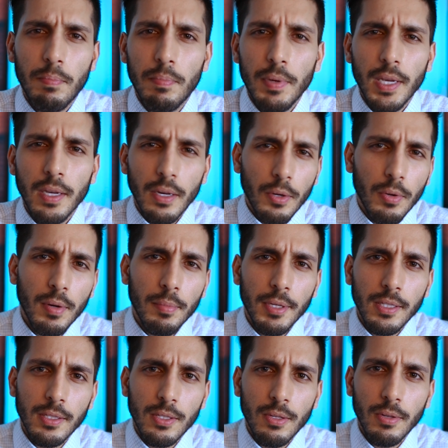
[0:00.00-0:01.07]
being a
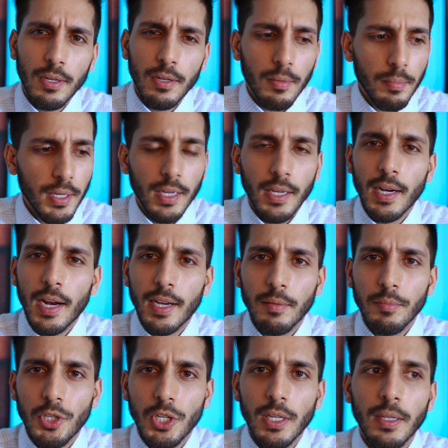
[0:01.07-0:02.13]
Caribbean student or being an
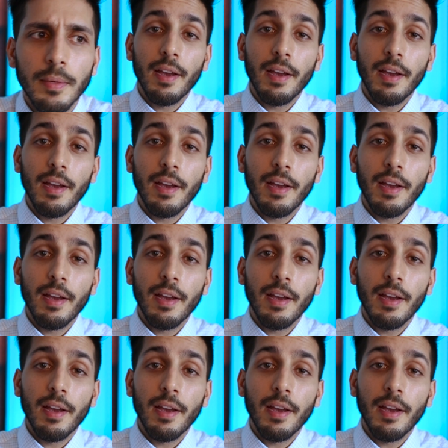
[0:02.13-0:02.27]
IMG.